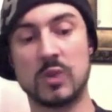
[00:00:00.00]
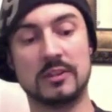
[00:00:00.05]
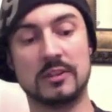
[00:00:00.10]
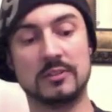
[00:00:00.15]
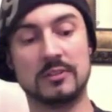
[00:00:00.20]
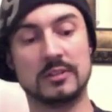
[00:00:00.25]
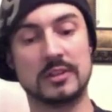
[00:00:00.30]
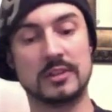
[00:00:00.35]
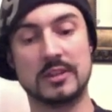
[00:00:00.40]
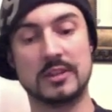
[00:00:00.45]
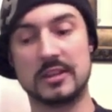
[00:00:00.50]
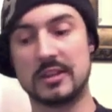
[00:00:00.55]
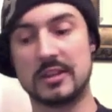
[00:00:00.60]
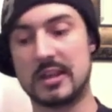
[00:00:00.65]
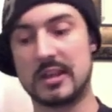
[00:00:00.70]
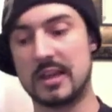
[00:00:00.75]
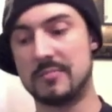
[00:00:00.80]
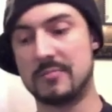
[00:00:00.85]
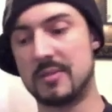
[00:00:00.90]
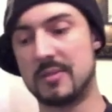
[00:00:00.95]
I remember
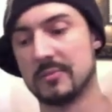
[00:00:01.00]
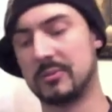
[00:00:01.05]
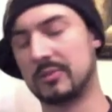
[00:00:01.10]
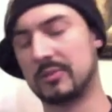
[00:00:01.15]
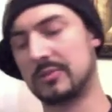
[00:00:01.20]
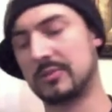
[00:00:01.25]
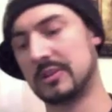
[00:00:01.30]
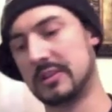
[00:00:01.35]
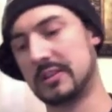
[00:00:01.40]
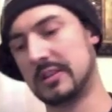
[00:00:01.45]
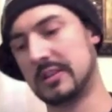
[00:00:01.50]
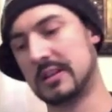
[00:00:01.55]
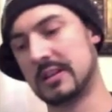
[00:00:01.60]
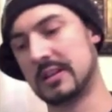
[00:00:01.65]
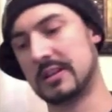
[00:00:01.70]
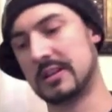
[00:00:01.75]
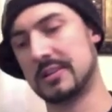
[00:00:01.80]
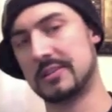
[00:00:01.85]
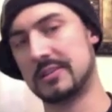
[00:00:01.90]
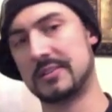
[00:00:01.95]
the
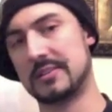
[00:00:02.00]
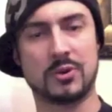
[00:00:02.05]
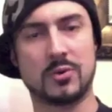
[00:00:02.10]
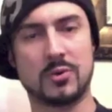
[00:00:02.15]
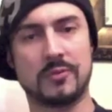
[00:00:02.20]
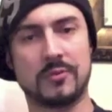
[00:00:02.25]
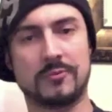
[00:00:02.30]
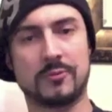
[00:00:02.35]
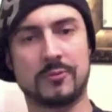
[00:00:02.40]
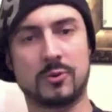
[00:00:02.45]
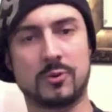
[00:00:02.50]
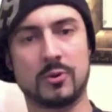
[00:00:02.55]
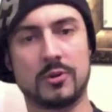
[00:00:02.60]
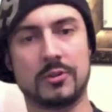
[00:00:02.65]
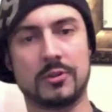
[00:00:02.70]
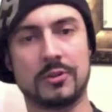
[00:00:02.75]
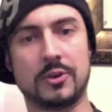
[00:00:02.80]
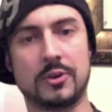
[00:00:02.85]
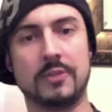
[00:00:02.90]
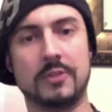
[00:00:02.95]
Nautilus is
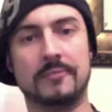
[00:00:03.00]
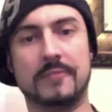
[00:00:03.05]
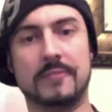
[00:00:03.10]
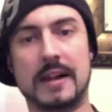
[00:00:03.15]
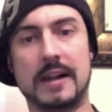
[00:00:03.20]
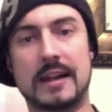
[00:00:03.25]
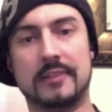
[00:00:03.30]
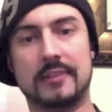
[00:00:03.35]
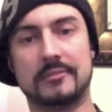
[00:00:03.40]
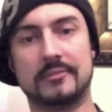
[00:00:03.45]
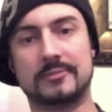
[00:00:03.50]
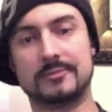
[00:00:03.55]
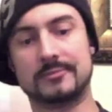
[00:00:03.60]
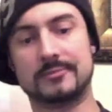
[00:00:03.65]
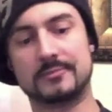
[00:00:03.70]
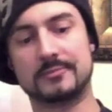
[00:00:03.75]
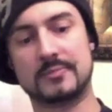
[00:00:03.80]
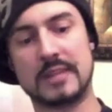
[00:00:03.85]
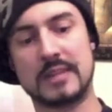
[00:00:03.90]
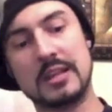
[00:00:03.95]
35 at
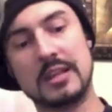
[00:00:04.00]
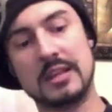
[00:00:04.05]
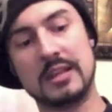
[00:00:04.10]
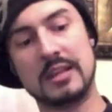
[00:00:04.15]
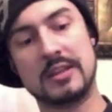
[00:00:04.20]
Avail.